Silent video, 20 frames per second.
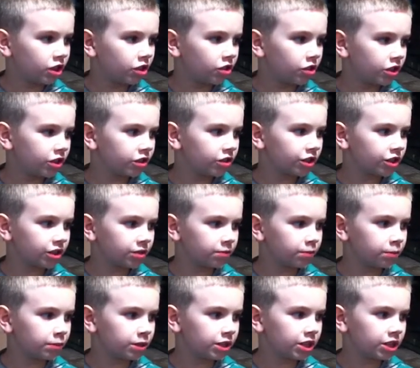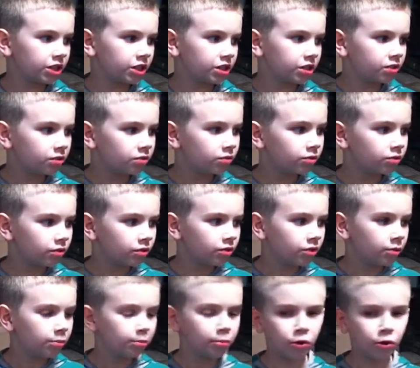you can be
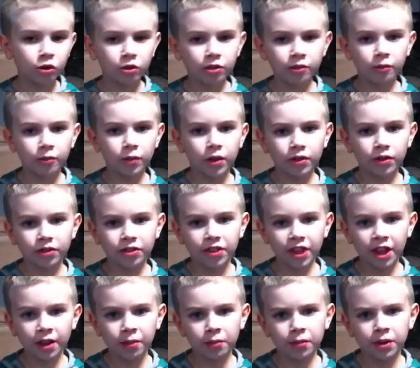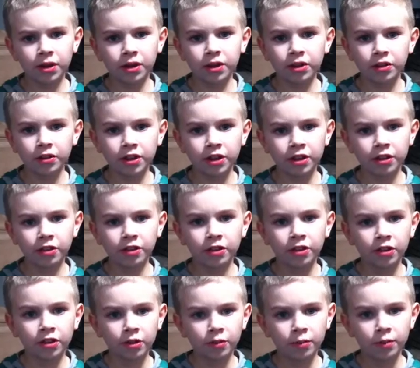more than one thing when
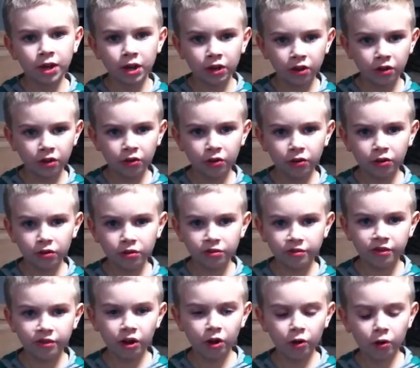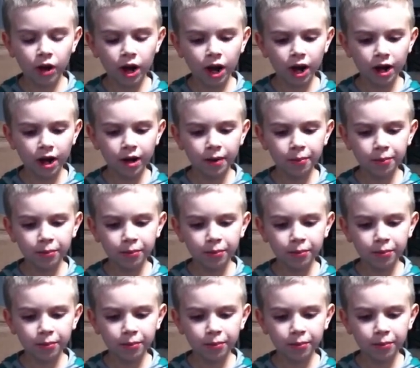you grow up.